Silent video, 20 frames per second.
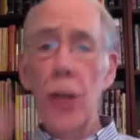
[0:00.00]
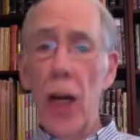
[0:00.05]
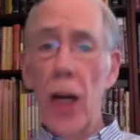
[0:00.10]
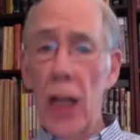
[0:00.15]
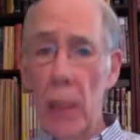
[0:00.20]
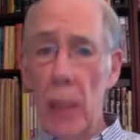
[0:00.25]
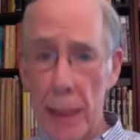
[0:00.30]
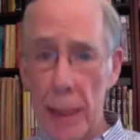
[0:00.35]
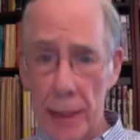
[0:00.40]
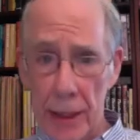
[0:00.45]

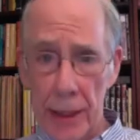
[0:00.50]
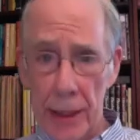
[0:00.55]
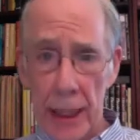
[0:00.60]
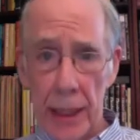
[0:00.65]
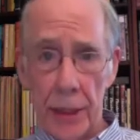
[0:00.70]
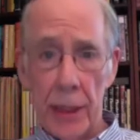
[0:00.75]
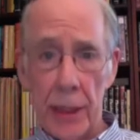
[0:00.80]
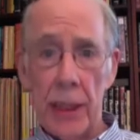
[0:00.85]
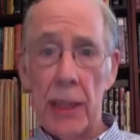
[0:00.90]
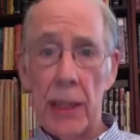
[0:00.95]
about the
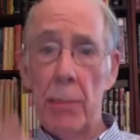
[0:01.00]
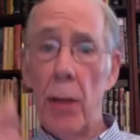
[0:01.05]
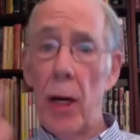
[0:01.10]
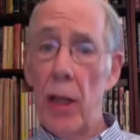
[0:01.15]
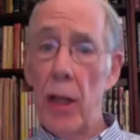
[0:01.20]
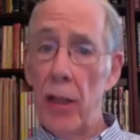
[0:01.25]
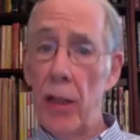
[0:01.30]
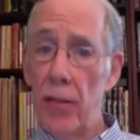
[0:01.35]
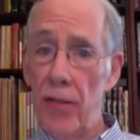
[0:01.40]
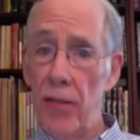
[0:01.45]
session as part of
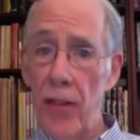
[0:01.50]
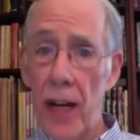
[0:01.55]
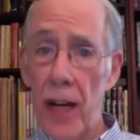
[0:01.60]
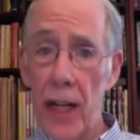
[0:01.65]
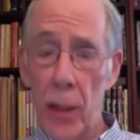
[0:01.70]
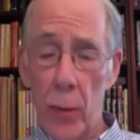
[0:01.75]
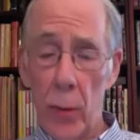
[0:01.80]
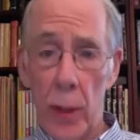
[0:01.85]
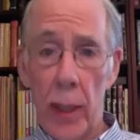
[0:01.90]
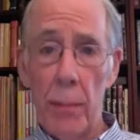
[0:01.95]
the
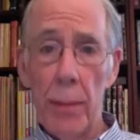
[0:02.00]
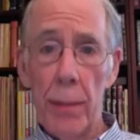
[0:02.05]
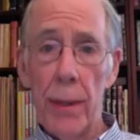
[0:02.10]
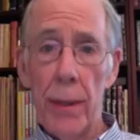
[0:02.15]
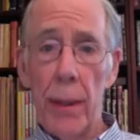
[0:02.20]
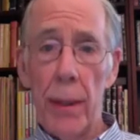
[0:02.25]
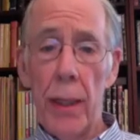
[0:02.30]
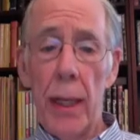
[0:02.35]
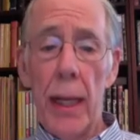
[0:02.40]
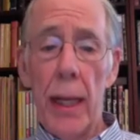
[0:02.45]
follow-up.
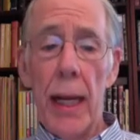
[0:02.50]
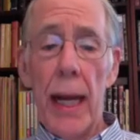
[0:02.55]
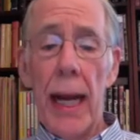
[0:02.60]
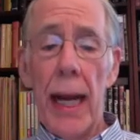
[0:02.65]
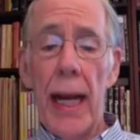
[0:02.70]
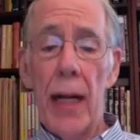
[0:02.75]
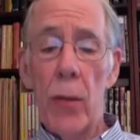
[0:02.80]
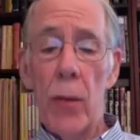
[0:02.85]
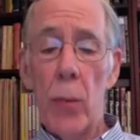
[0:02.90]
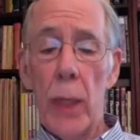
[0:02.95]

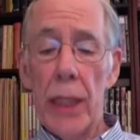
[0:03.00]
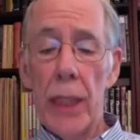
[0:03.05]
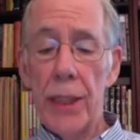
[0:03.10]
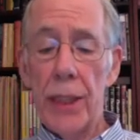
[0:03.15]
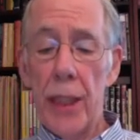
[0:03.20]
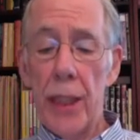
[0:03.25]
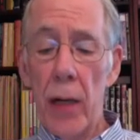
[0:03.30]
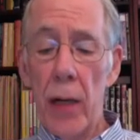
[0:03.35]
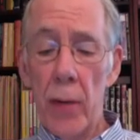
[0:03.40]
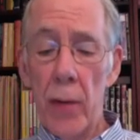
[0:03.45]
And what he
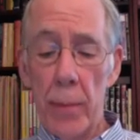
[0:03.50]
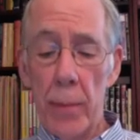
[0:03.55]
shared with me